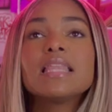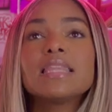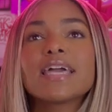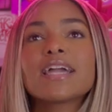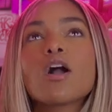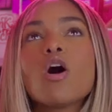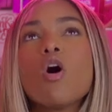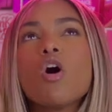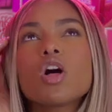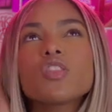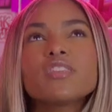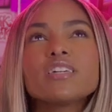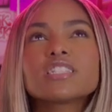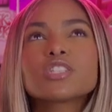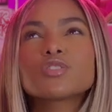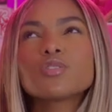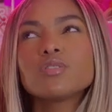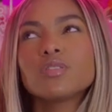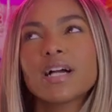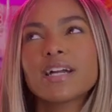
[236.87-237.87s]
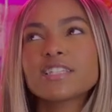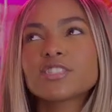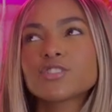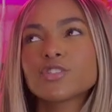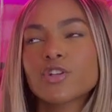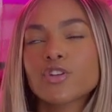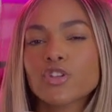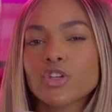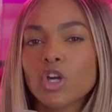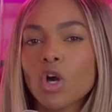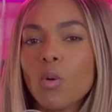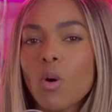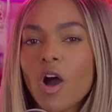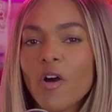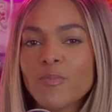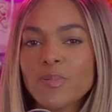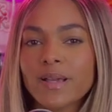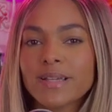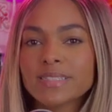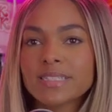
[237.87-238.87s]
Like all these little lights started to go
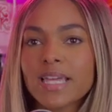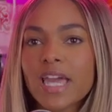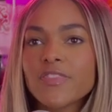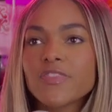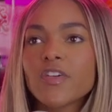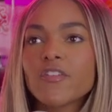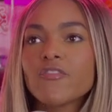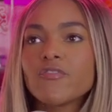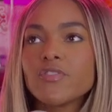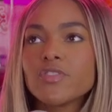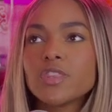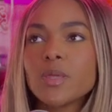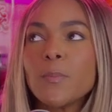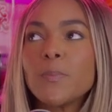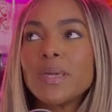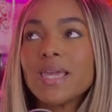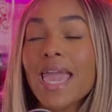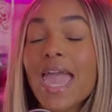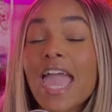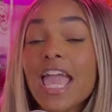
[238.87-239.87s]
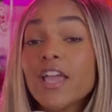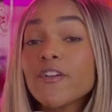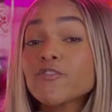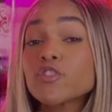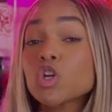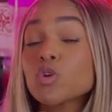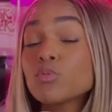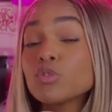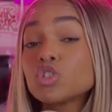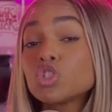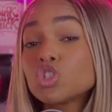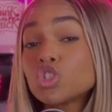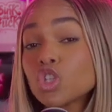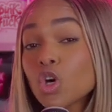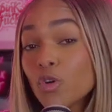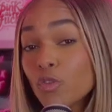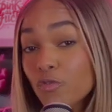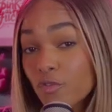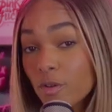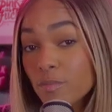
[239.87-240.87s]
off because again, the behavior was
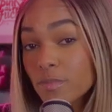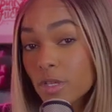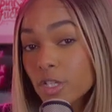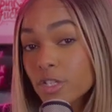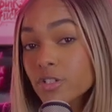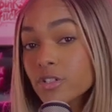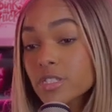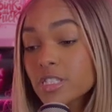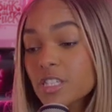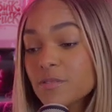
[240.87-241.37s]
so familiar